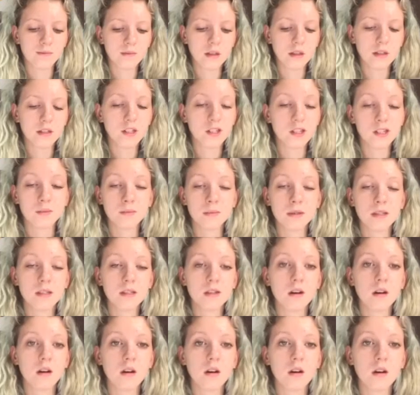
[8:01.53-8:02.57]
it just means
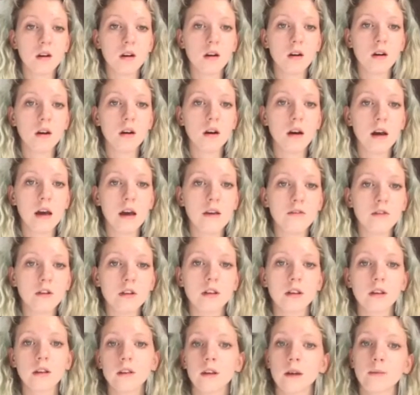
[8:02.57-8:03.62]
that
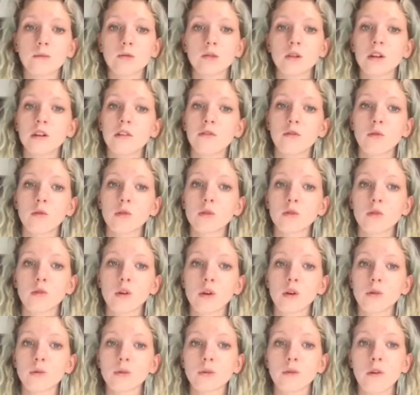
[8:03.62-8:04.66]
everything that I'm treated for is not
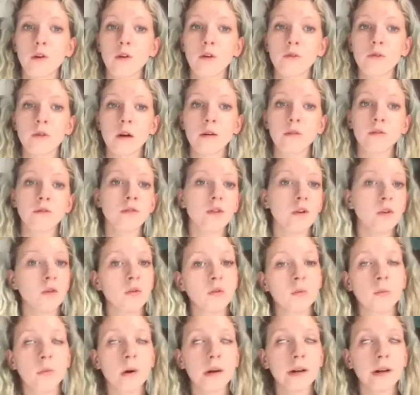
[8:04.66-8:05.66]
going to revolve around food and